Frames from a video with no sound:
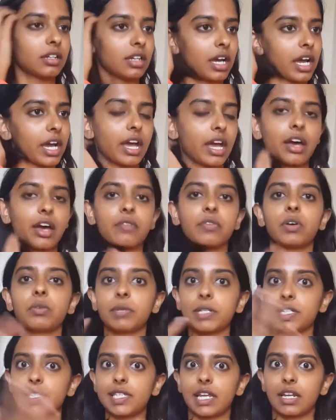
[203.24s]
I have all
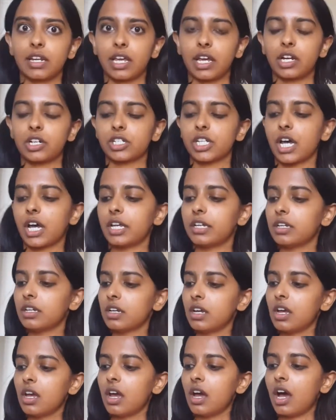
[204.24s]
my skincare done.
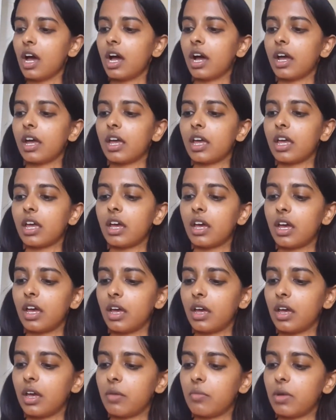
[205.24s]
I
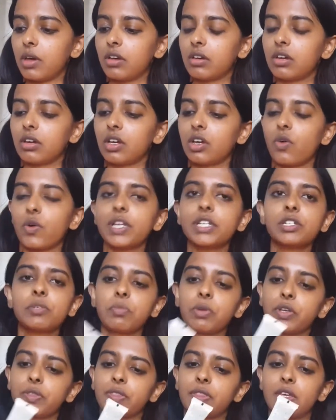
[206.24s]
am going to
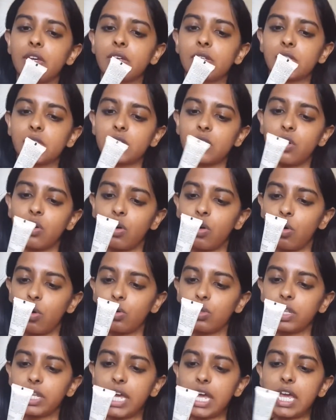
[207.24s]
put this
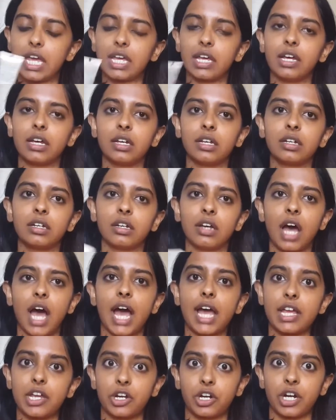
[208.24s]
Olay
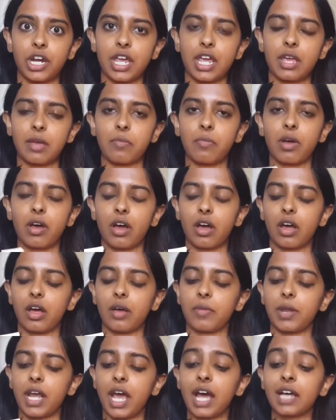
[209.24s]
eye cream,
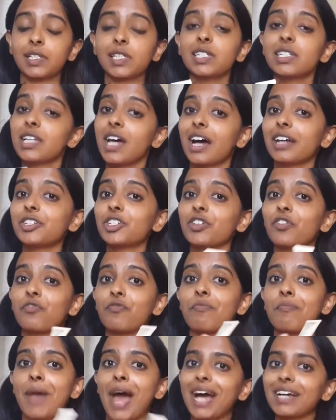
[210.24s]
and it has a touch
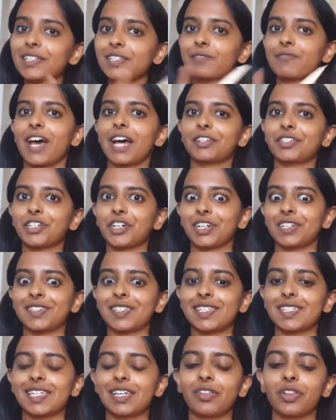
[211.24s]
of Max Factor
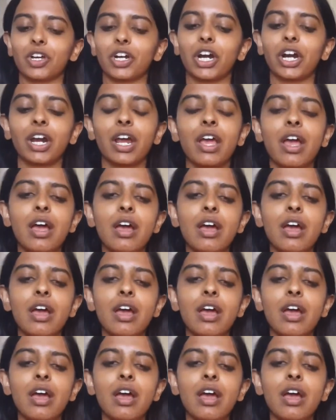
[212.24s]
concealer.